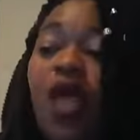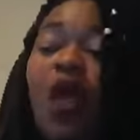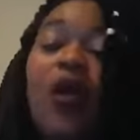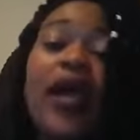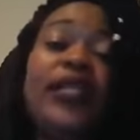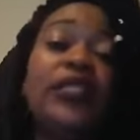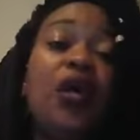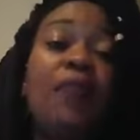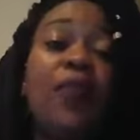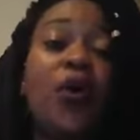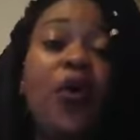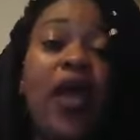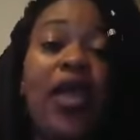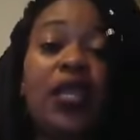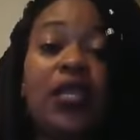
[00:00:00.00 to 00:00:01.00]
Okay, so I'm going to
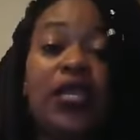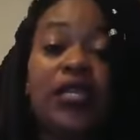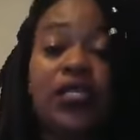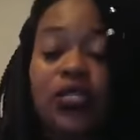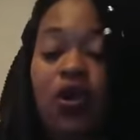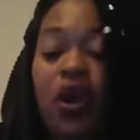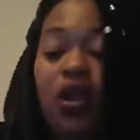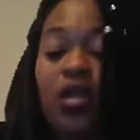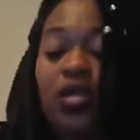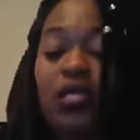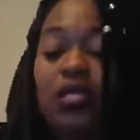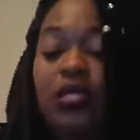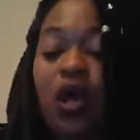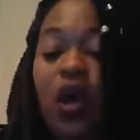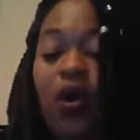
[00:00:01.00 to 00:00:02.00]
go ahead and get
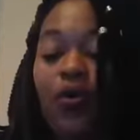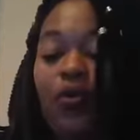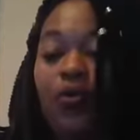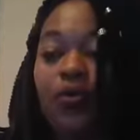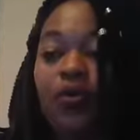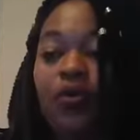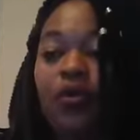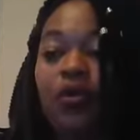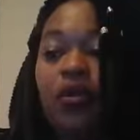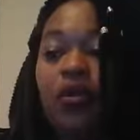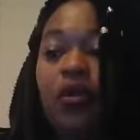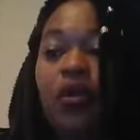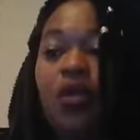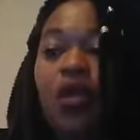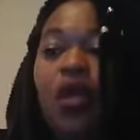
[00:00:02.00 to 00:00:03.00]
started. So
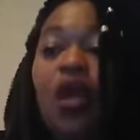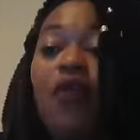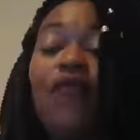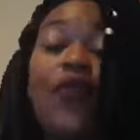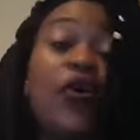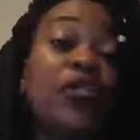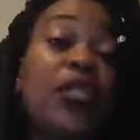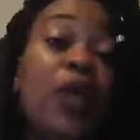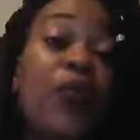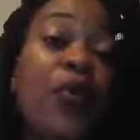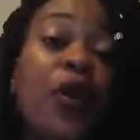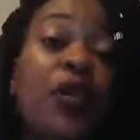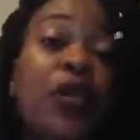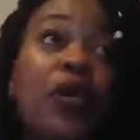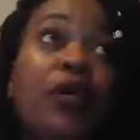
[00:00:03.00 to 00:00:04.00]
first I
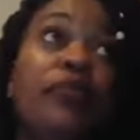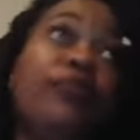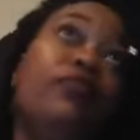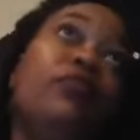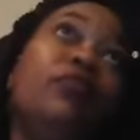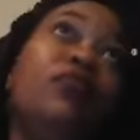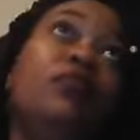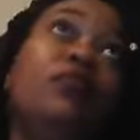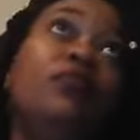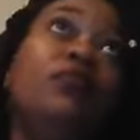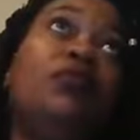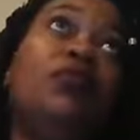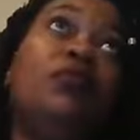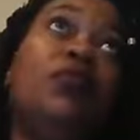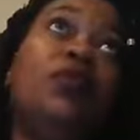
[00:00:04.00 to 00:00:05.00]
want to
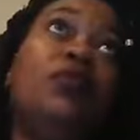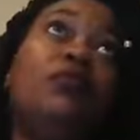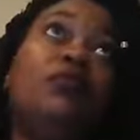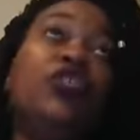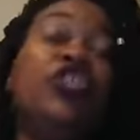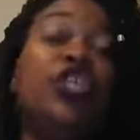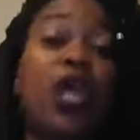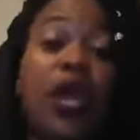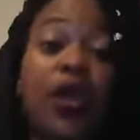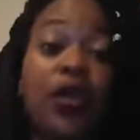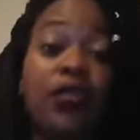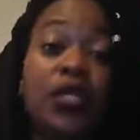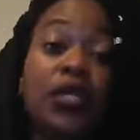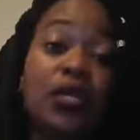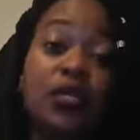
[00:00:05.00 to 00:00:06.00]

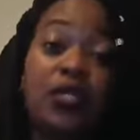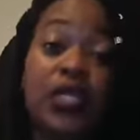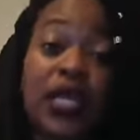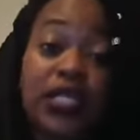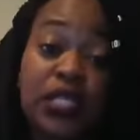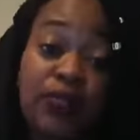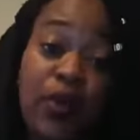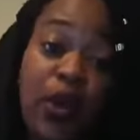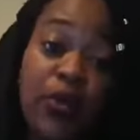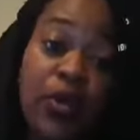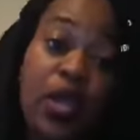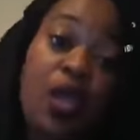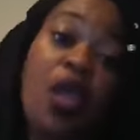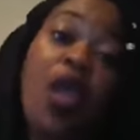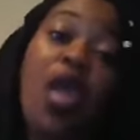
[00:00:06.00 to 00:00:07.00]
share the
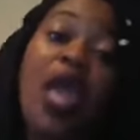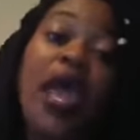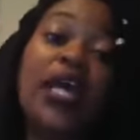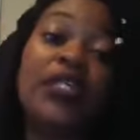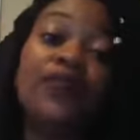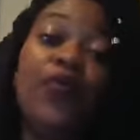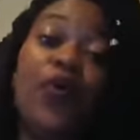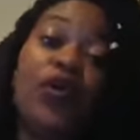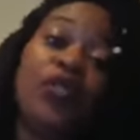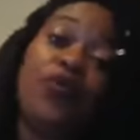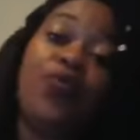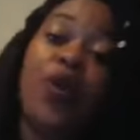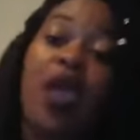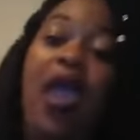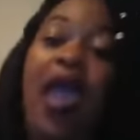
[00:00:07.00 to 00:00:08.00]
testimony as far
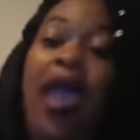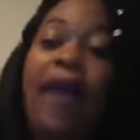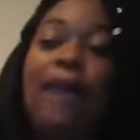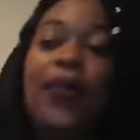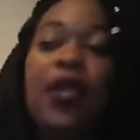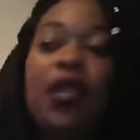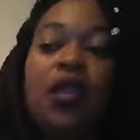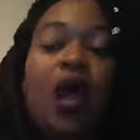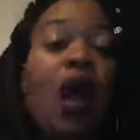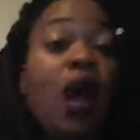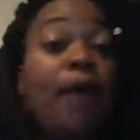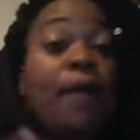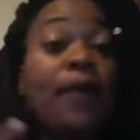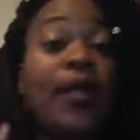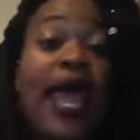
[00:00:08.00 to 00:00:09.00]
as what happened
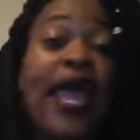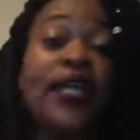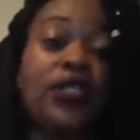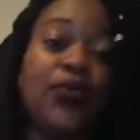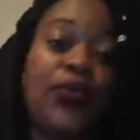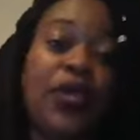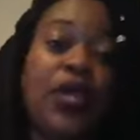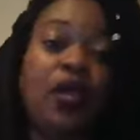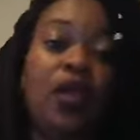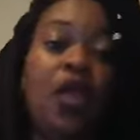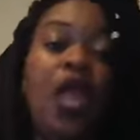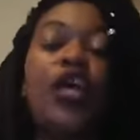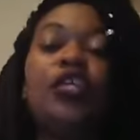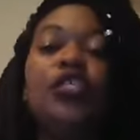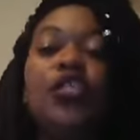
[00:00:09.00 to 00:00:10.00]
last week.
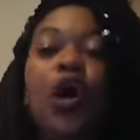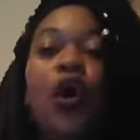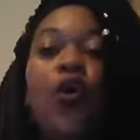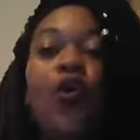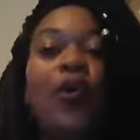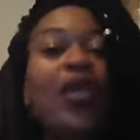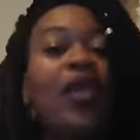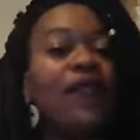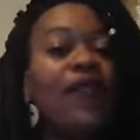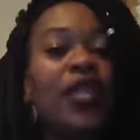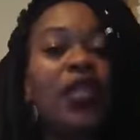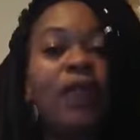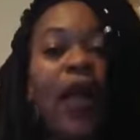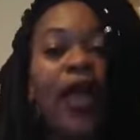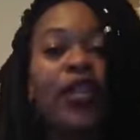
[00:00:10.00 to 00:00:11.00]
So if
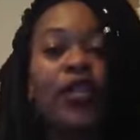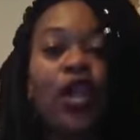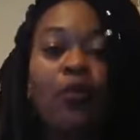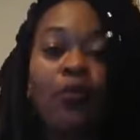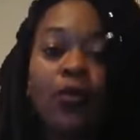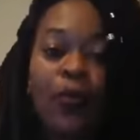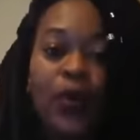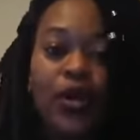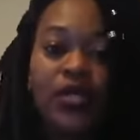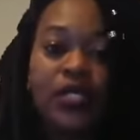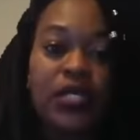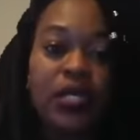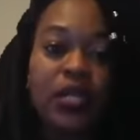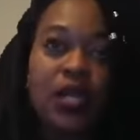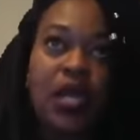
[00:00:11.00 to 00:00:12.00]
anybody know me
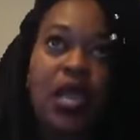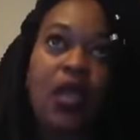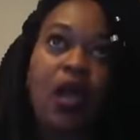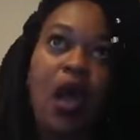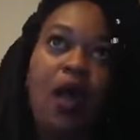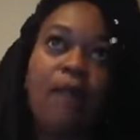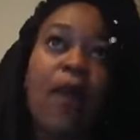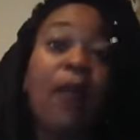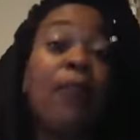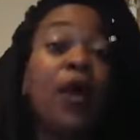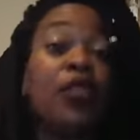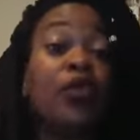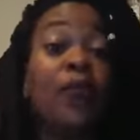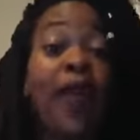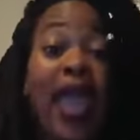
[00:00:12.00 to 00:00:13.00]
personally, my
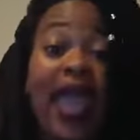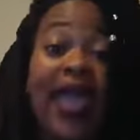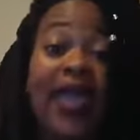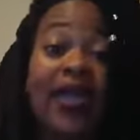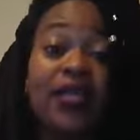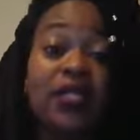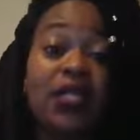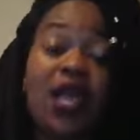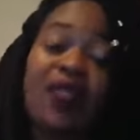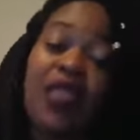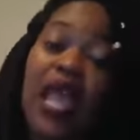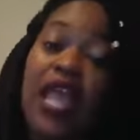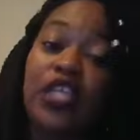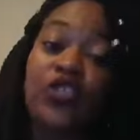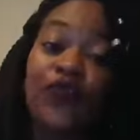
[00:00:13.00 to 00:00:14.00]
mother passed
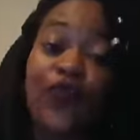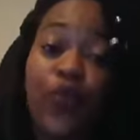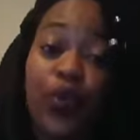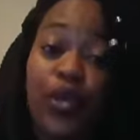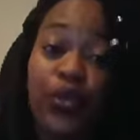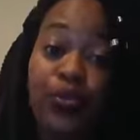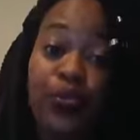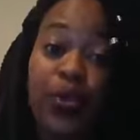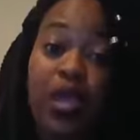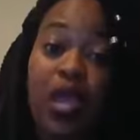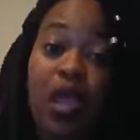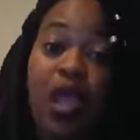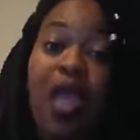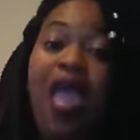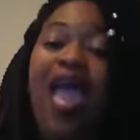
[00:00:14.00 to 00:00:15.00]
at the age of
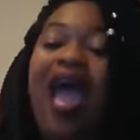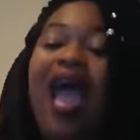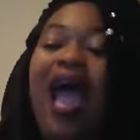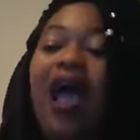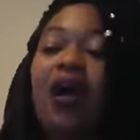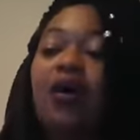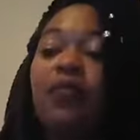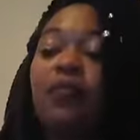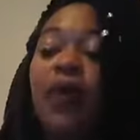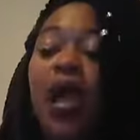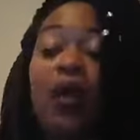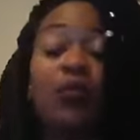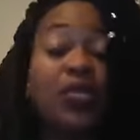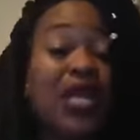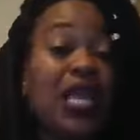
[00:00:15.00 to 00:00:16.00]
43. I
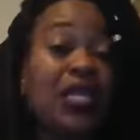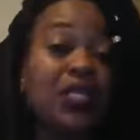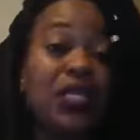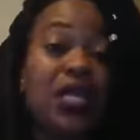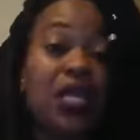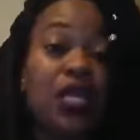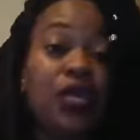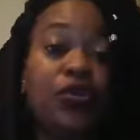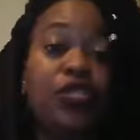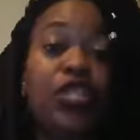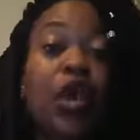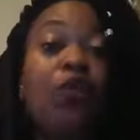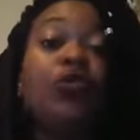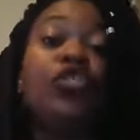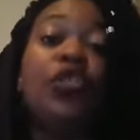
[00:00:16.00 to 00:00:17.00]
was 18 years
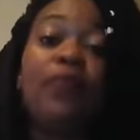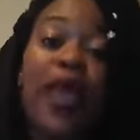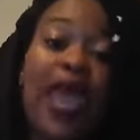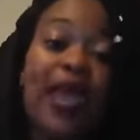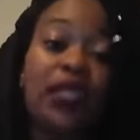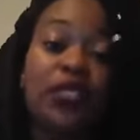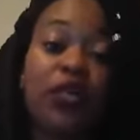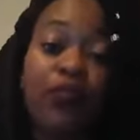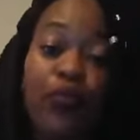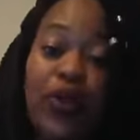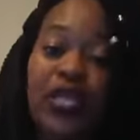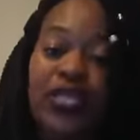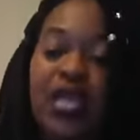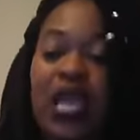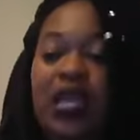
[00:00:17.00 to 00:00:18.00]
old and she passed of
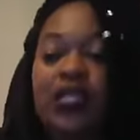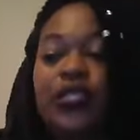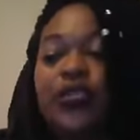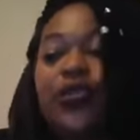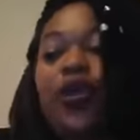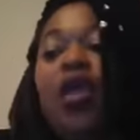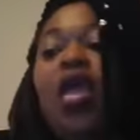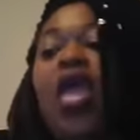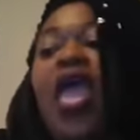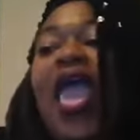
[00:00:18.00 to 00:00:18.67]
breast cancer.